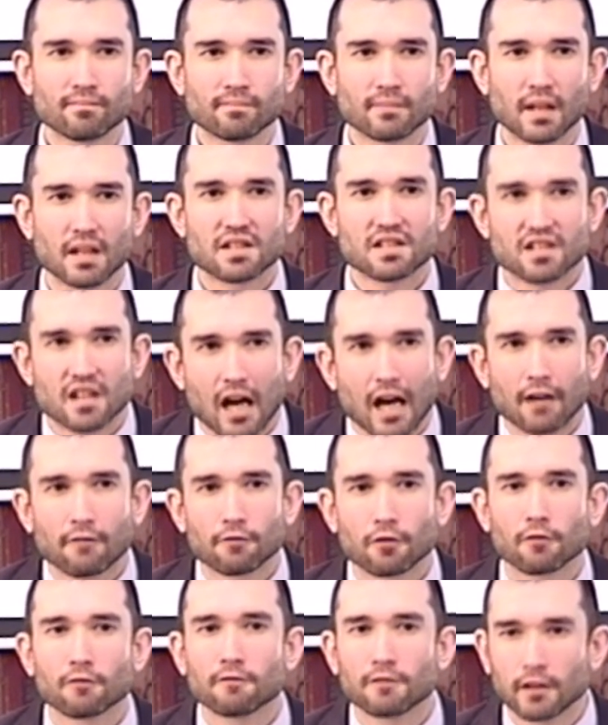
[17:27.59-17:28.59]
It's not
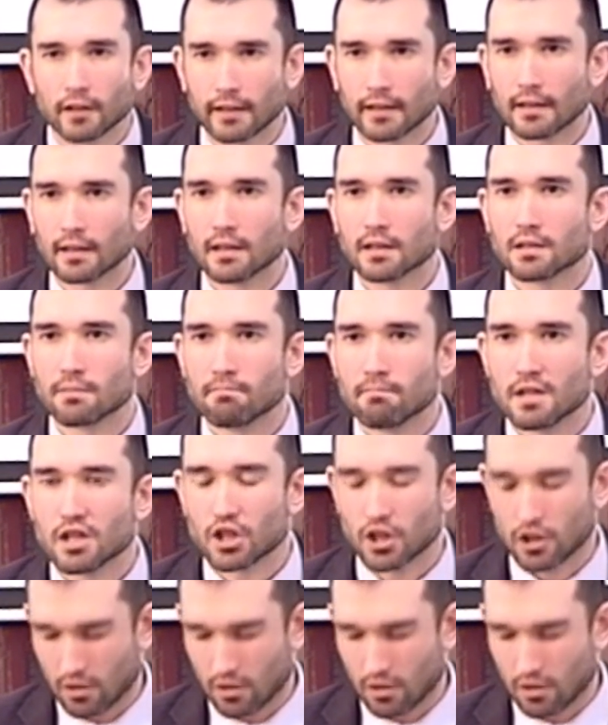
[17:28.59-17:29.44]
fulfilling its mission.